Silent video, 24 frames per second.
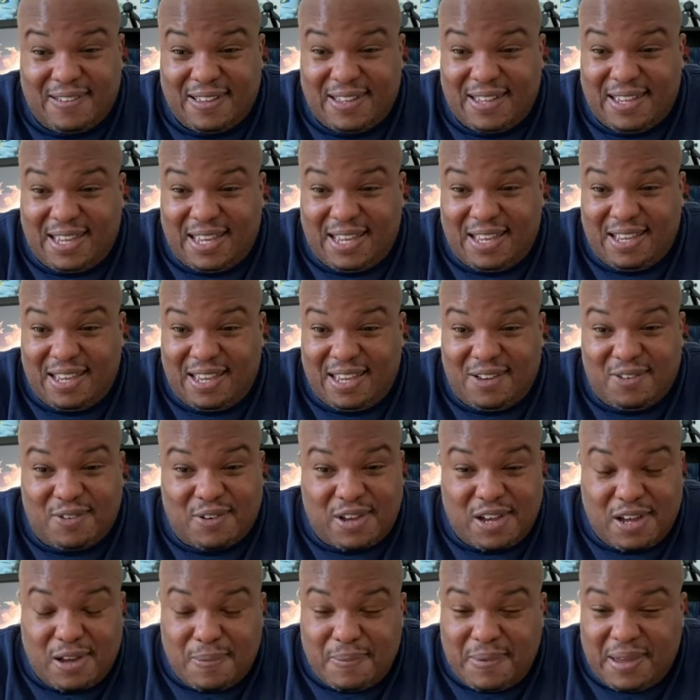He'll
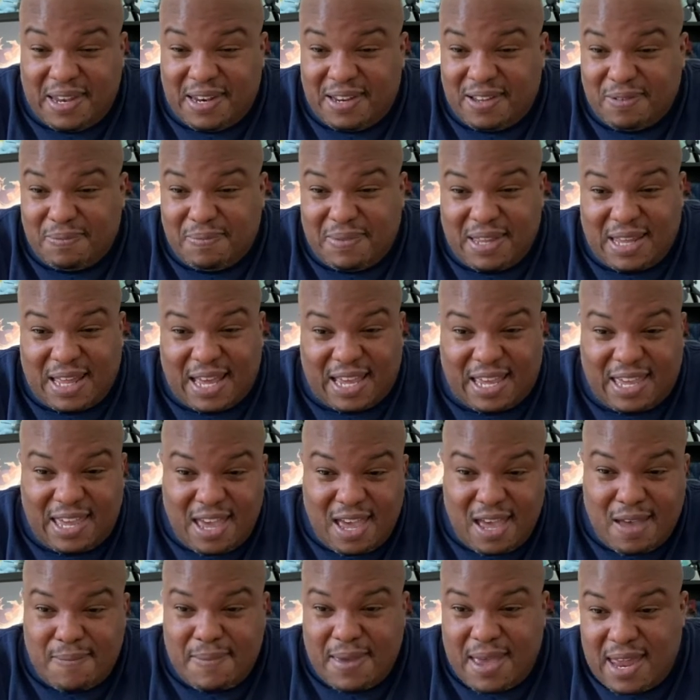come in, he'll be like,
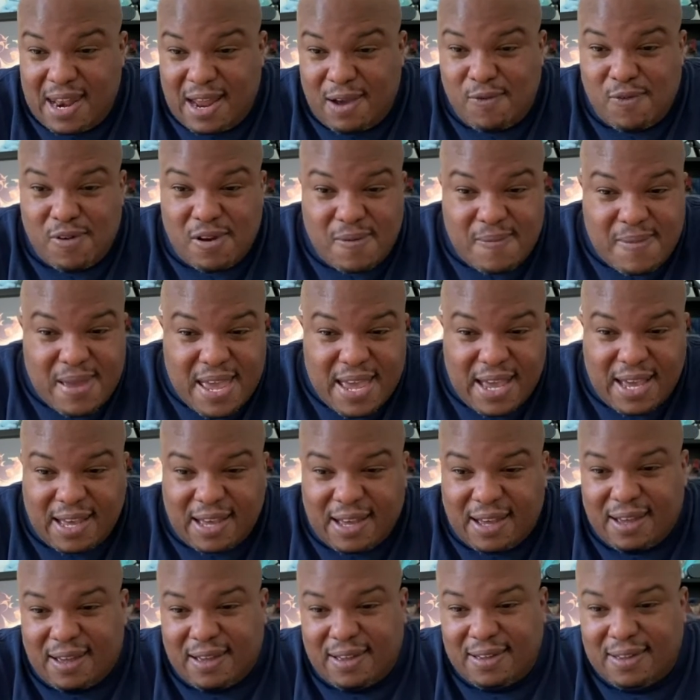yeah, man, I want to make
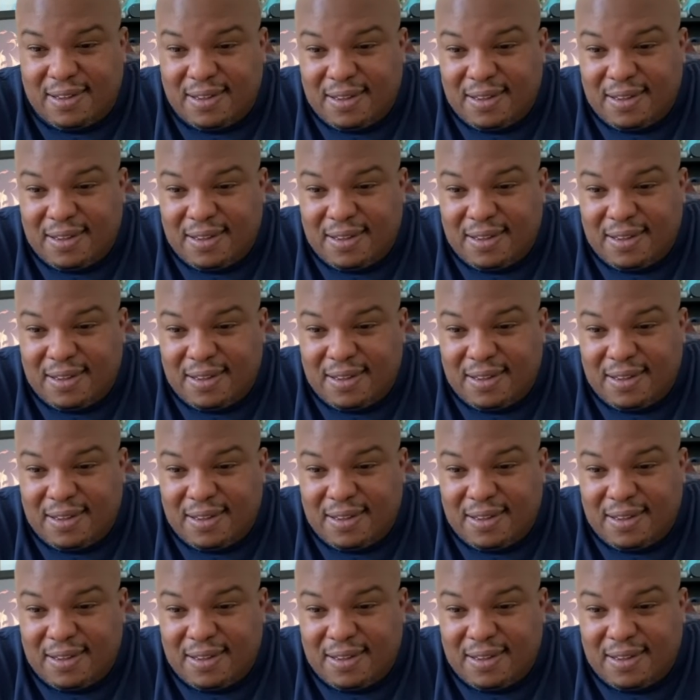a